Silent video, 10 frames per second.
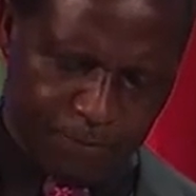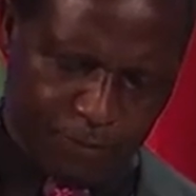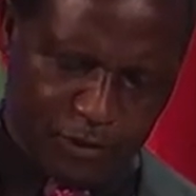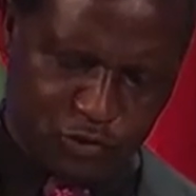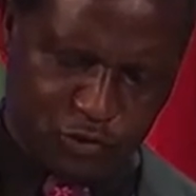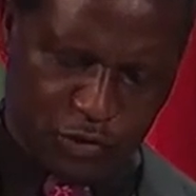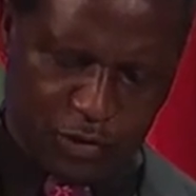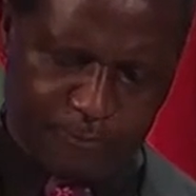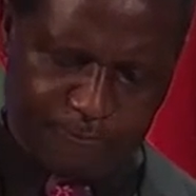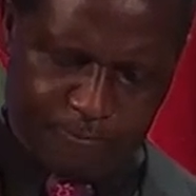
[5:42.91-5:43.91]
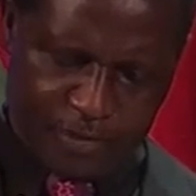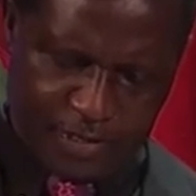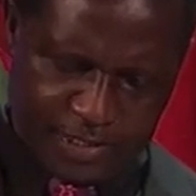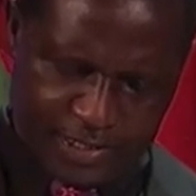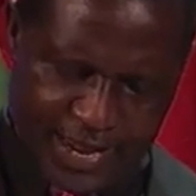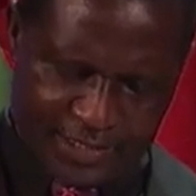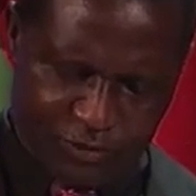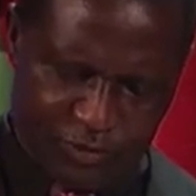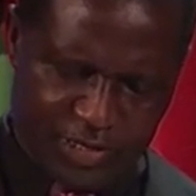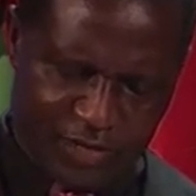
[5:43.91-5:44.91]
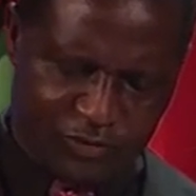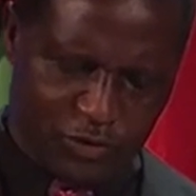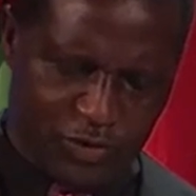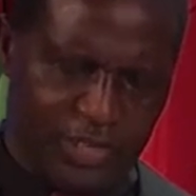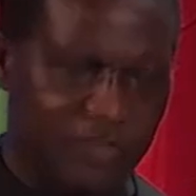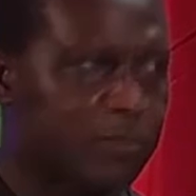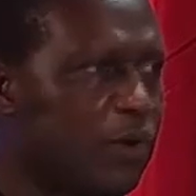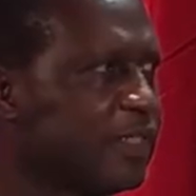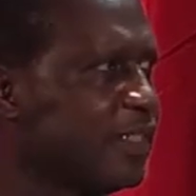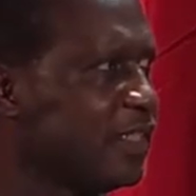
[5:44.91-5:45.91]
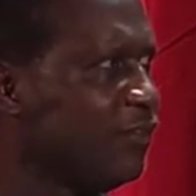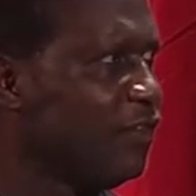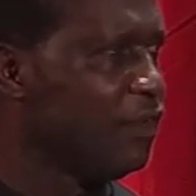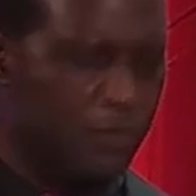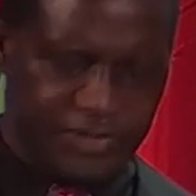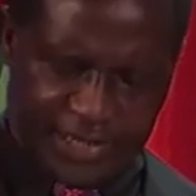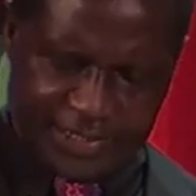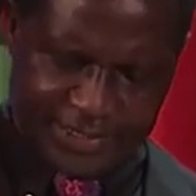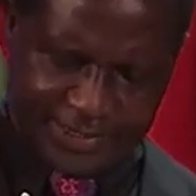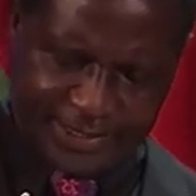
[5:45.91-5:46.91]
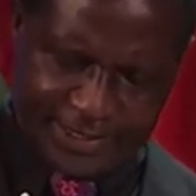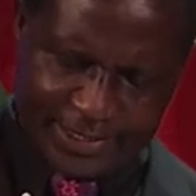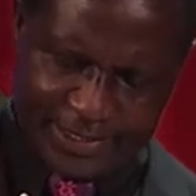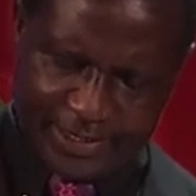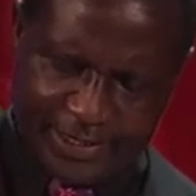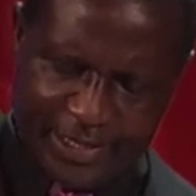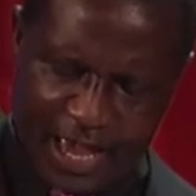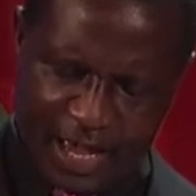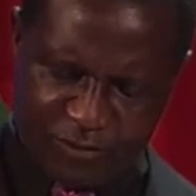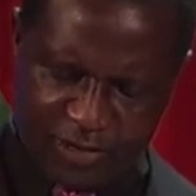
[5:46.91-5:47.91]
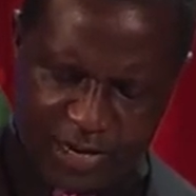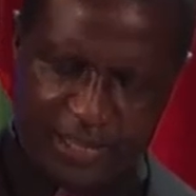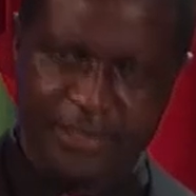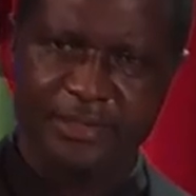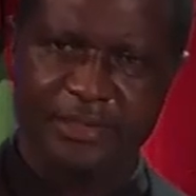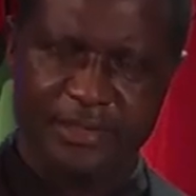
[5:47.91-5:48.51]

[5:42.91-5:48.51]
to ensure that UNESCO is positively projected in Africa